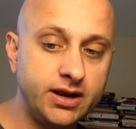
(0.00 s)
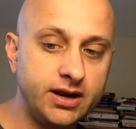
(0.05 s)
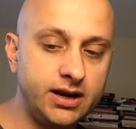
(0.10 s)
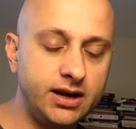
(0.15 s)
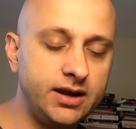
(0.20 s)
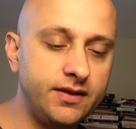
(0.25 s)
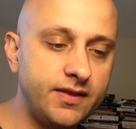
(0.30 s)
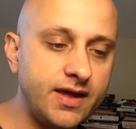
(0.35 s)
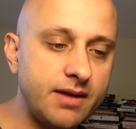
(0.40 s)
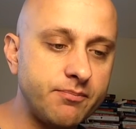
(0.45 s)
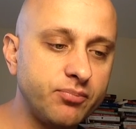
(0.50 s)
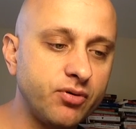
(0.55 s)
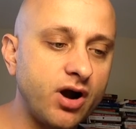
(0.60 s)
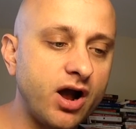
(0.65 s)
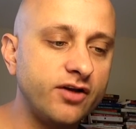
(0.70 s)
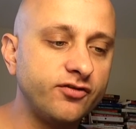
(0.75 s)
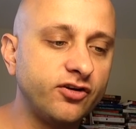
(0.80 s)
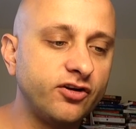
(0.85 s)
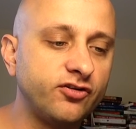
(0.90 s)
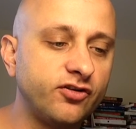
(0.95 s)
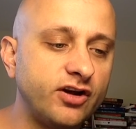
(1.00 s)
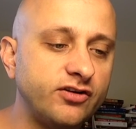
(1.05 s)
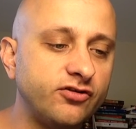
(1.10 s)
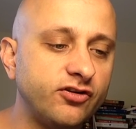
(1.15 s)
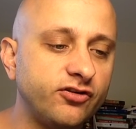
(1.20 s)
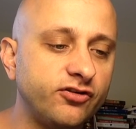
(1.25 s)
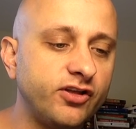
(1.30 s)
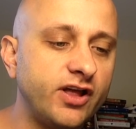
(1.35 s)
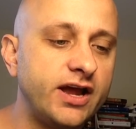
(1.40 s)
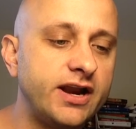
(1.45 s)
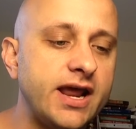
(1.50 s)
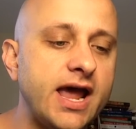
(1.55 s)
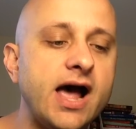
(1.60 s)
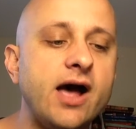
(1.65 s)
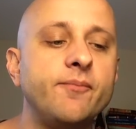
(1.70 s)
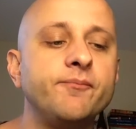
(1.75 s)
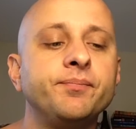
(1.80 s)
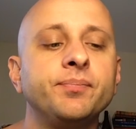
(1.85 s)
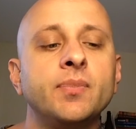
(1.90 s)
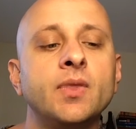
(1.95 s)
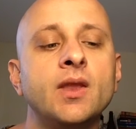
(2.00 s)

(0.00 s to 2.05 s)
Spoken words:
in that process I just laid out,